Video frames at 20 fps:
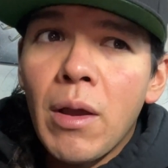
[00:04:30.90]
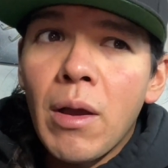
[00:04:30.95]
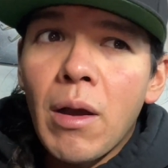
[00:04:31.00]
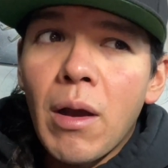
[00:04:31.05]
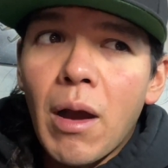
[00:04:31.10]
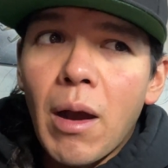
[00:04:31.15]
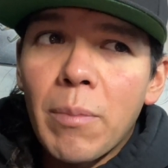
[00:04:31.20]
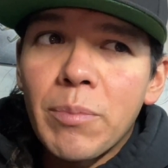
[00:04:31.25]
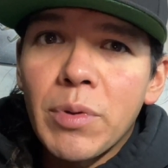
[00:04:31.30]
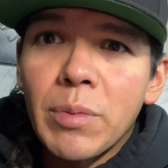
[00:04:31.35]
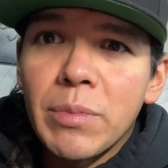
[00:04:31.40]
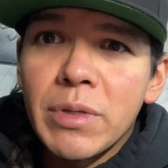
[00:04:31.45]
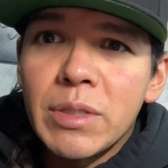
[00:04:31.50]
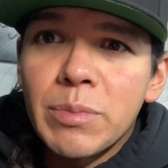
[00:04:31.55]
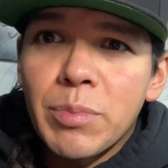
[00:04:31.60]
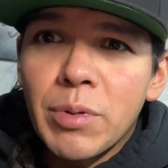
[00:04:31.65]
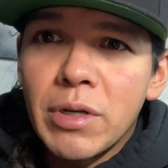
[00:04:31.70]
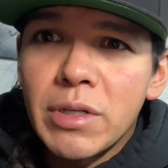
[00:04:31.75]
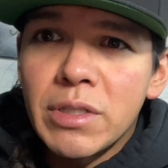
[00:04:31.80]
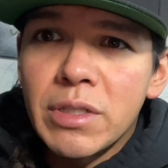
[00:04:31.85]

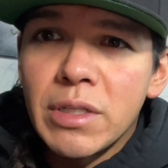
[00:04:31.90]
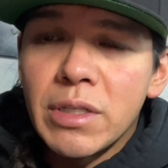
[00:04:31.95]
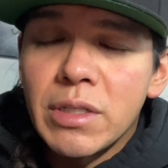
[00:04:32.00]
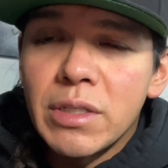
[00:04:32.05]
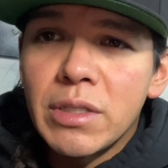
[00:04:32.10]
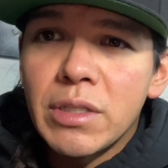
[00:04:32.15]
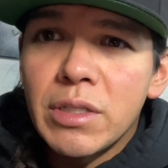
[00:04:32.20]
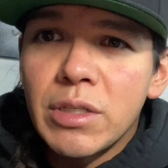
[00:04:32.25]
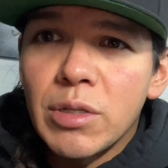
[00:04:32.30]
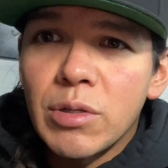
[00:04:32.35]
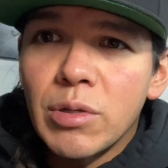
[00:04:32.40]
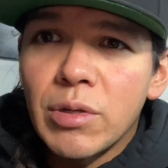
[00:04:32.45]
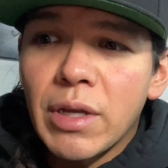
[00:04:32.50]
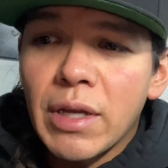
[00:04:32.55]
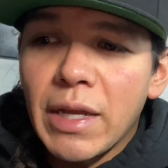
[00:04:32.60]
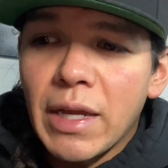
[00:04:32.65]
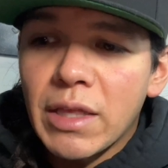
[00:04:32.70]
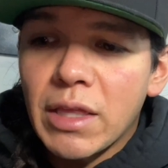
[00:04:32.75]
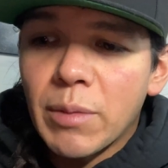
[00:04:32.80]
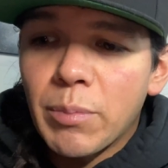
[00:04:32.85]
optimist person. You're
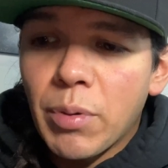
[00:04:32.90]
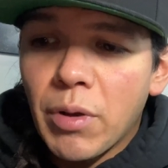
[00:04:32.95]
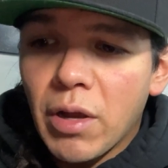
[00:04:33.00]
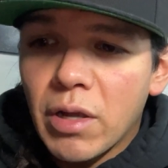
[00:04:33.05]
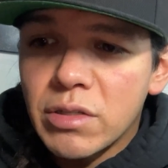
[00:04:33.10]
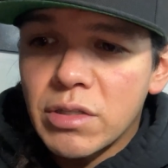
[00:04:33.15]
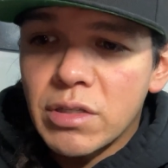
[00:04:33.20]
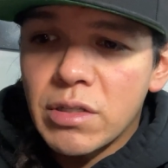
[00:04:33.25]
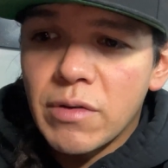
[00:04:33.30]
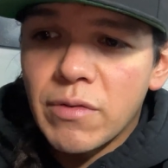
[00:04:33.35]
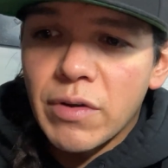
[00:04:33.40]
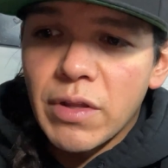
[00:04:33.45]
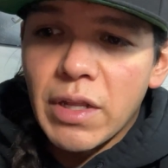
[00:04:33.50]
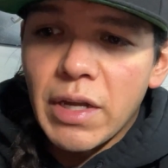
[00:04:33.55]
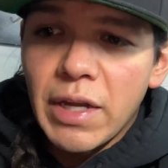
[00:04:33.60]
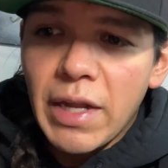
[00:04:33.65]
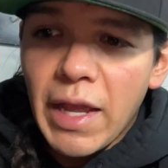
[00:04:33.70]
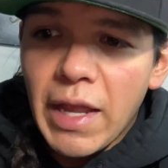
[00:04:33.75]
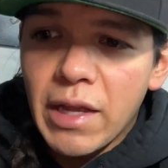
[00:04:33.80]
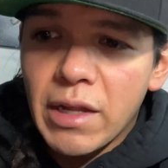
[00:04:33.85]
looking at the positive or the
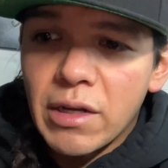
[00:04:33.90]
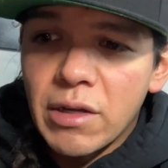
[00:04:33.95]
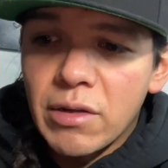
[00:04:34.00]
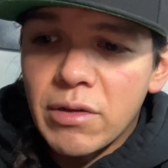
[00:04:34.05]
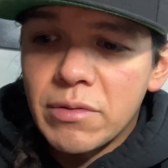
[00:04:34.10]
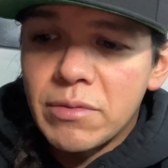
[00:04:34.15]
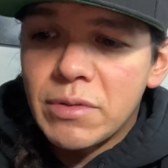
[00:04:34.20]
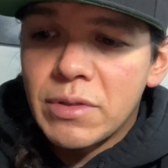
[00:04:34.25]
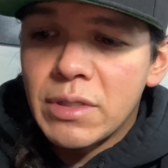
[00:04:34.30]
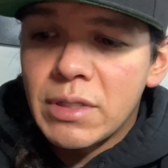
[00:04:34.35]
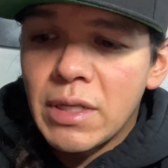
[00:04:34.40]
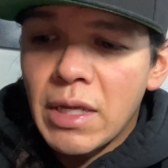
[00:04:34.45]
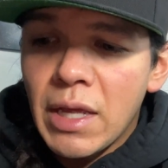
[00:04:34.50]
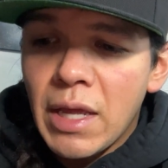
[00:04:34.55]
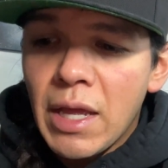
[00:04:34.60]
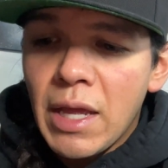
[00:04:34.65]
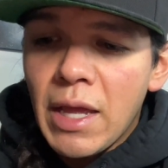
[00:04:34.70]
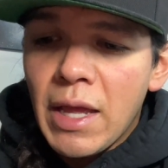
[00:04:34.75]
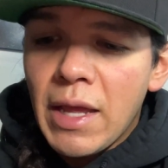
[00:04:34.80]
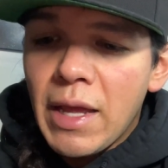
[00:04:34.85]
negatives.
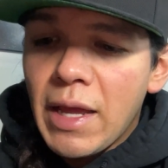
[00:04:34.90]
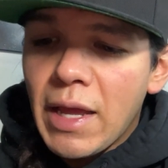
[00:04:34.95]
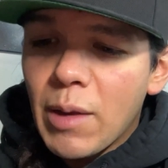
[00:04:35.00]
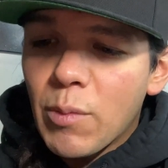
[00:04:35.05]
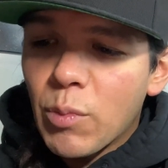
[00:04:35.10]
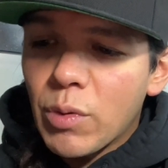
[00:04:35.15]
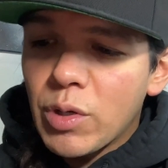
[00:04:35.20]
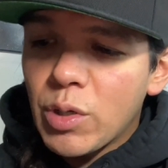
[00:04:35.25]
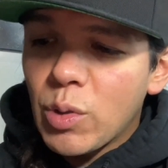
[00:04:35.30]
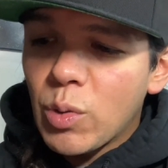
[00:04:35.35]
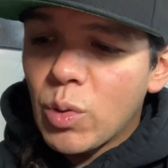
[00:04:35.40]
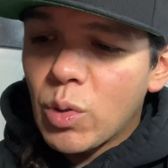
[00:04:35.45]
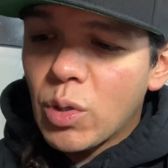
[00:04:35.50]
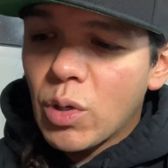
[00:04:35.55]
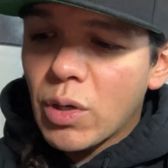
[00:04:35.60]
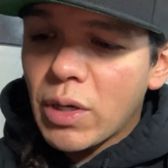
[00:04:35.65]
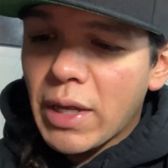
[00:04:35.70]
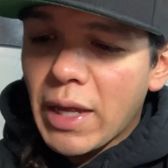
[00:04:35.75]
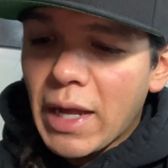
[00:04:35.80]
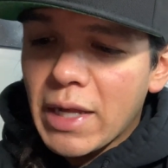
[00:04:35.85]
And when you
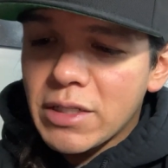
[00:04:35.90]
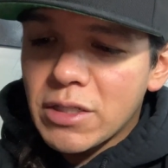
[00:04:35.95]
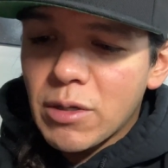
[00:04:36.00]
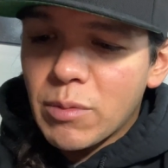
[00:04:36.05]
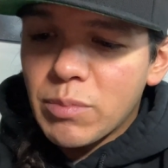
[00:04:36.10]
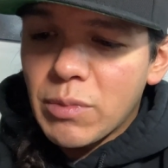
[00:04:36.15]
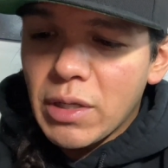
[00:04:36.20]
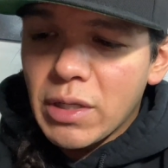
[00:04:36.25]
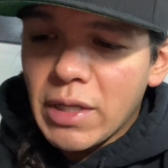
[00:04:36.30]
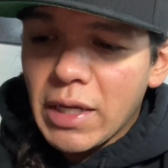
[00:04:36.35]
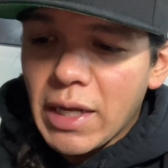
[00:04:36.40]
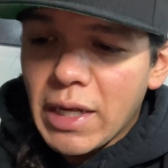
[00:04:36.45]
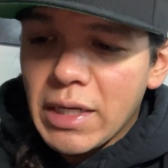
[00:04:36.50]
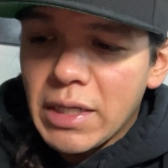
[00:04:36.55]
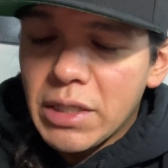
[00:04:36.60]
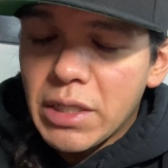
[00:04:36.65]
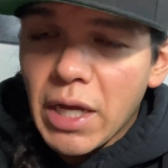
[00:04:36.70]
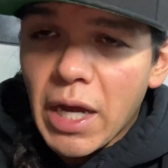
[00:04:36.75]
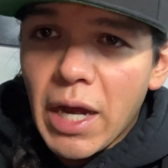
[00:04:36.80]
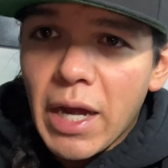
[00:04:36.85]
look at something like a
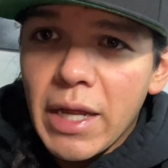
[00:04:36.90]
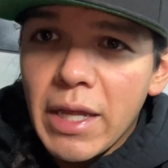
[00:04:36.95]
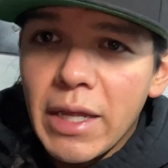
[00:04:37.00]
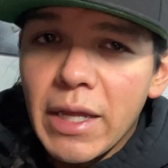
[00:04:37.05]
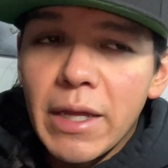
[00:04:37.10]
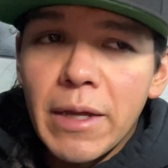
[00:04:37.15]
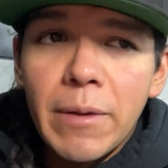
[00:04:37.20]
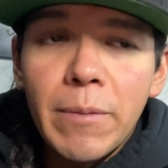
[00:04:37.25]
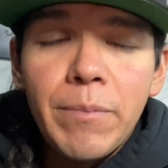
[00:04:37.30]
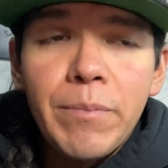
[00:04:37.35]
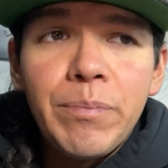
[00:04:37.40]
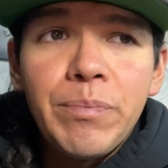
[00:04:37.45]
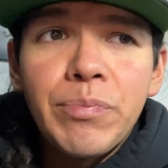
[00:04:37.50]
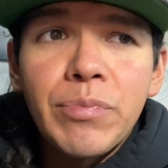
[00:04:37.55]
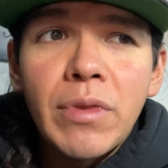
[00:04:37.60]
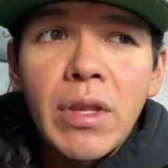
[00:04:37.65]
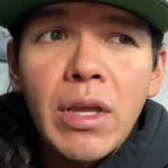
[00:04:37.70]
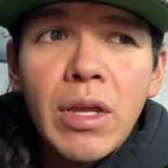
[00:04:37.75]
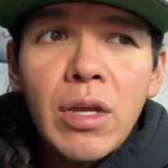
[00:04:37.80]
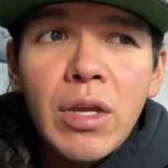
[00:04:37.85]
diet,
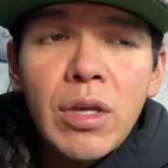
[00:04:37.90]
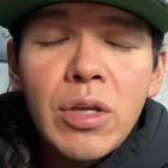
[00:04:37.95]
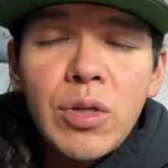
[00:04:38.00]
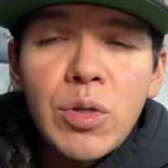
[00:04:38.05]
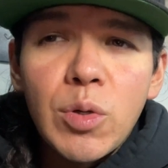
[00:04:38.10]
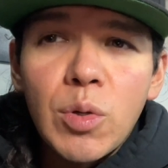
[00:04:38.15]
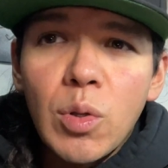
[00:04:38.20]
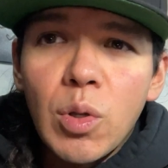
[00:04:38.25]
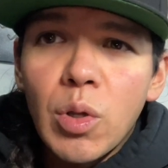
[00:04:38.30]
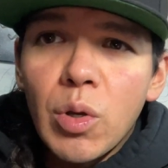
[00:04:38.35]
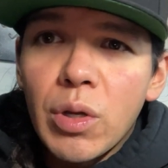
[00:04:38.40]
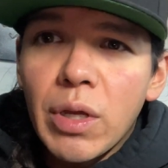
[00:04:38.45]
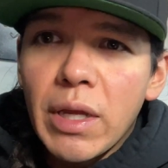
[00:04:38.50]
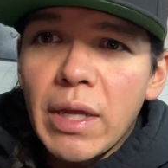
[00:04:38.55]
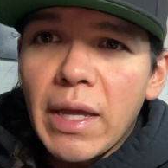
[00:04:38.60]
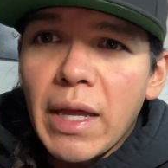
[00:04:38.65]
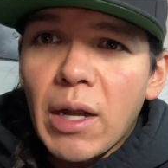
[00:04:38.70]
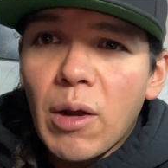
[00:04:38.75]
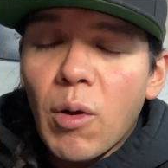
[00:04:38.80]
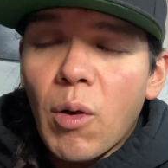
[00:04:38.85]
you're
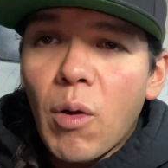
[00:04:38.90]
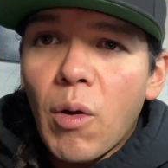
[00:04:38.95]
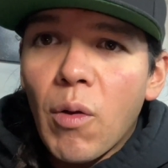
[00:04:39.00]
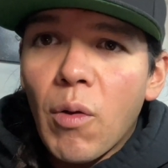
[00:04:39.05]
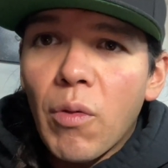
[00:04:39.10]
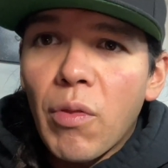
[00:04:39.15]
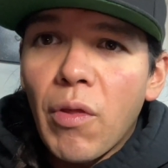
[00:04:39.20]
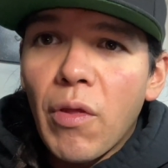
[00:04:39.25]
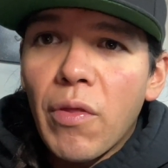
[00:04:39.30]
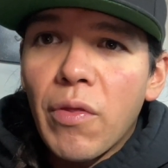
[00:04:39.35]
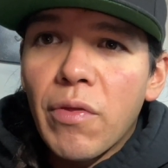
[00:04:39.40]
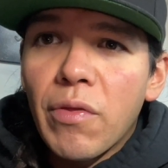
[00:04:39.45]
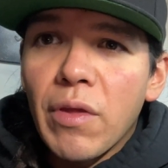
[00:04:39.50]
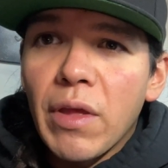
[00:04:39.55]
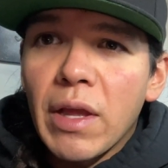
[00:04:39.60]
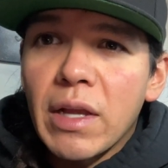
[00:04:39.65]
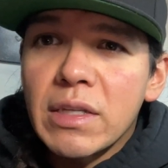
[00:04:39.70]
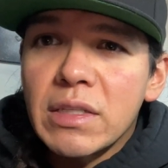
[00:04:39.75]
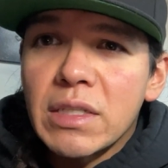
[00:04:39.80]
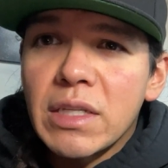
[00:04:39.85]
looking at all the
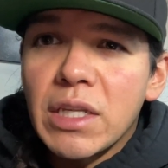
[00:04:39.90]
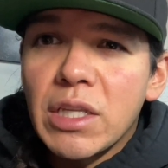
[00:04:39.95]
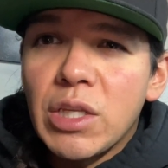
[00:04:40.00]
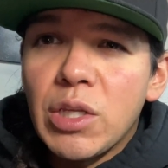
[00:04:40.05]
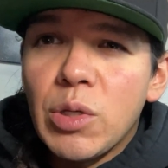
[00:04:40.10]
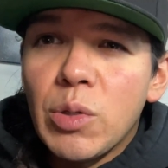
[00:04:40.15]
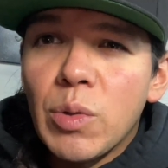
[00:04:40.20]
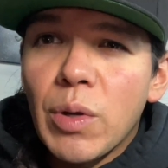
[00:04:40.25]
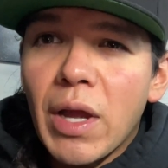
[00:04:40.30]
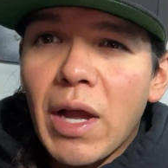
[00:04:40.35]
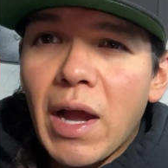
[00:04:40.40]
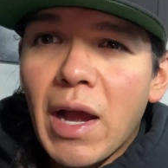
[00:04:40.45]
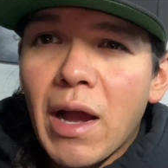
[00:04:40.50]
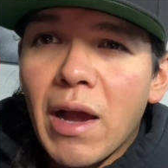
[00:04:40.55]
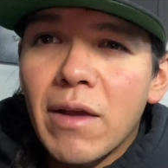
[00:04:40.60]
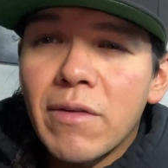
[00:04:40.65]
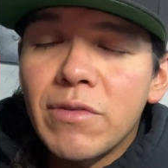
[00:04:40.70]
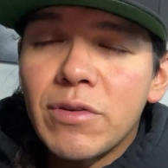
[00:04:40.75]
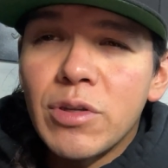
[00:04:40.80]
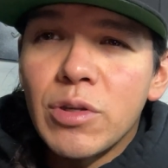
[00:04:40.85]
things that you
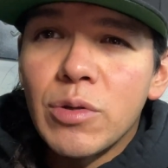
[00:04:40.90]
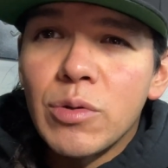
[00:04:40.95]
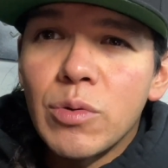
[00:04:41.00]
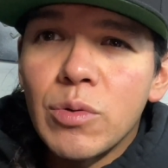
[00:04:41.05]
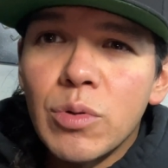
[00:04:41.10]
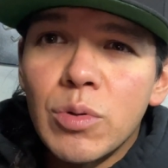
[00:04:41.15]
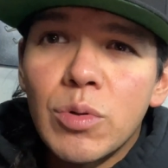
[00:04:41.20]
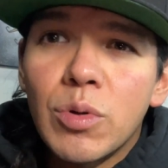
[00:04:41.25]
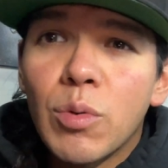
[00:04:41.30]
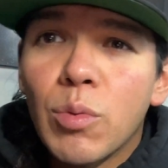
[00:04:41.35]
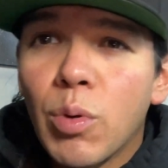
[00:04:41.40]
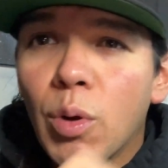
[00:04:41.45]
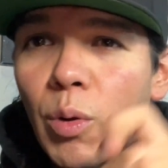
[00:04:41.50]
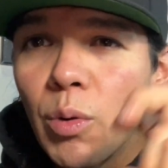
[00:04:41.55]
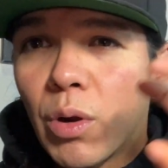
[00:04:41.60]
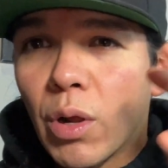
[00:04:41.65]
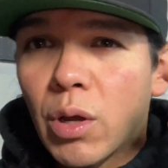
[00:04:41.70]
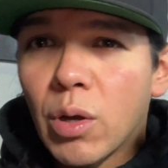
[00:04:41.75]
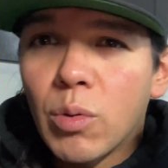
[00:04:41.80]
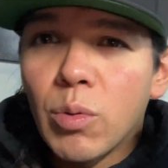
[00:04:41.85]
have to
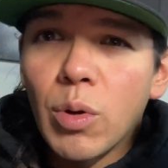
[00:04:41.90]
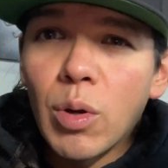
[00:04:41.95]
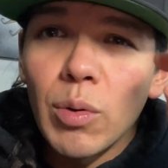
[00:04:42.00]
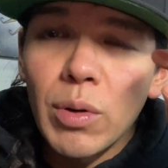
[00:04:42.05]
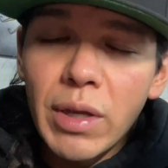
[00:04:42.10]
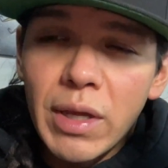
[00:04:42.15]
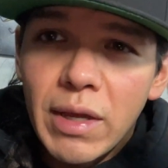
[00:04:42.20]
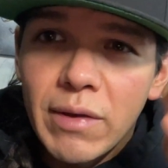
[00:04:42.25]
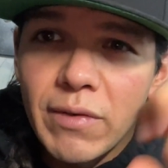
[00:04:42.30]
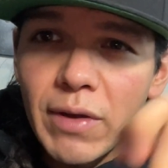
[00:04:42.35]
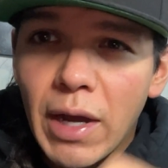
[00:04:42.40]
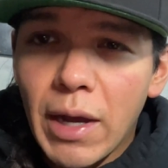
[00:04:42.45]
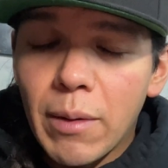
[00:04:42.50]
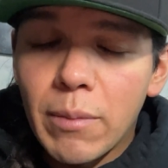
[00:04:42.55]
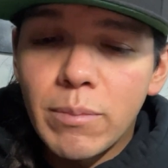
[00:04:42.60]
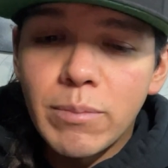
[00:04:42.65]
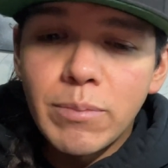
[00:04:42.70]
quote unquote give up,